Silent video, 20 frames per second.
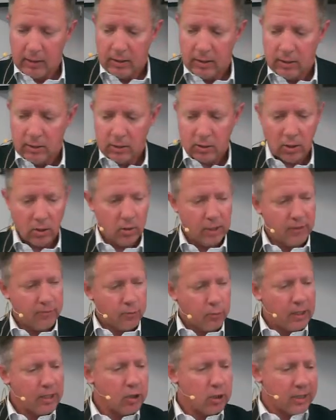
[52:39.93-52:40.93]
So if
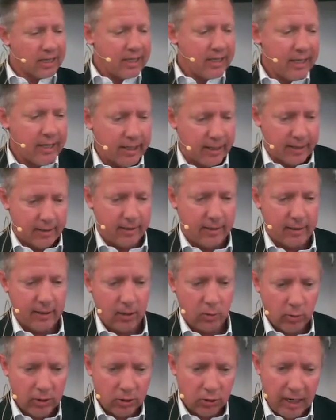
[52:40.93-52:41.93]
we look in
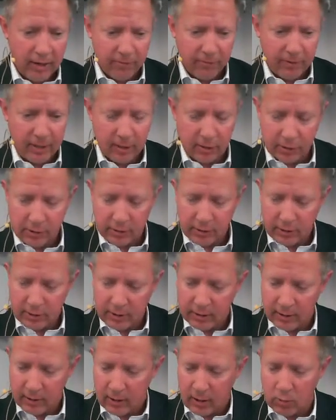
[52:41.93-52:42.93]
and we try to find assurance
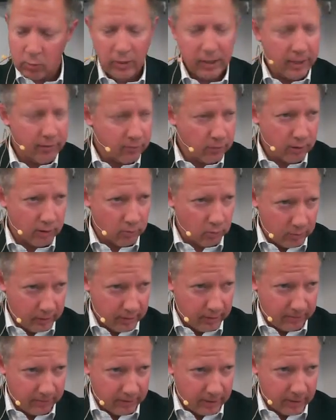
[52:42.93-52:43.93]
here, are we ever going to
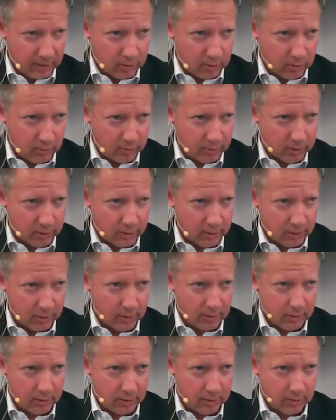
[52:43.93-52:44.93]
really find total
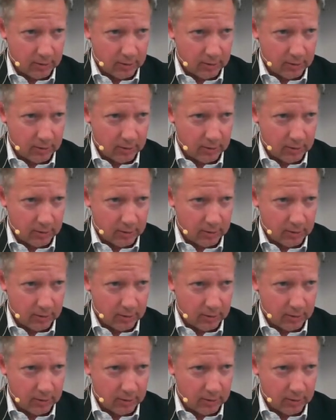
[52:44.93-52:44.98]
assurance?